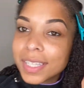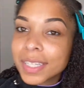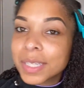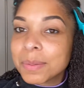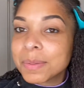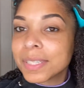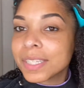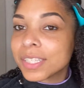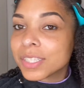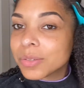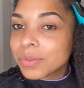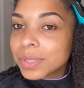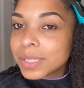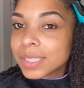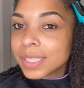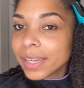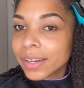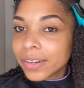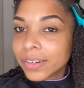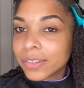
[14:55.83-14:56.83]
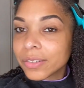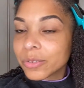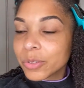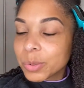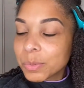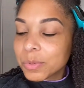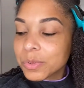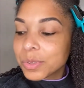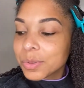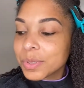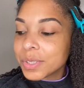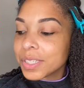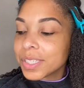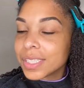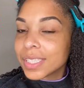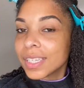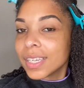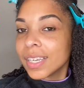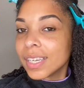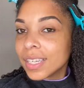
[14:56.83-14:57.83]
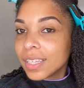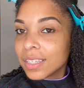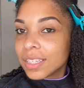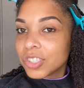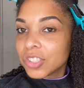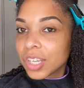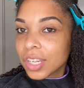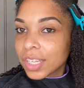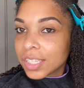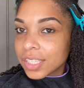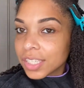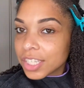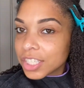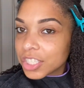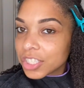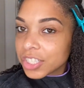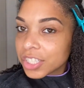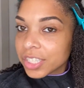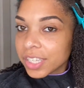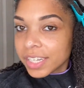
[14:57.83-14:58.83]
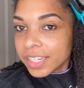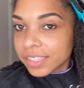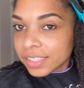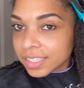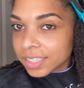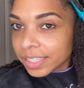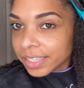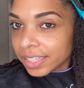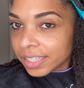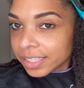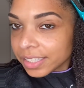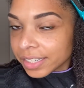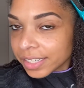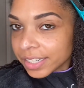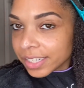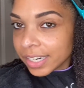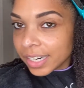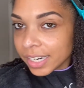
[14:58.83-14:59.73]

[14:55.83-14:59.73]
I keep saying twist out, normal twist. And try not to get your other hair stuck in there.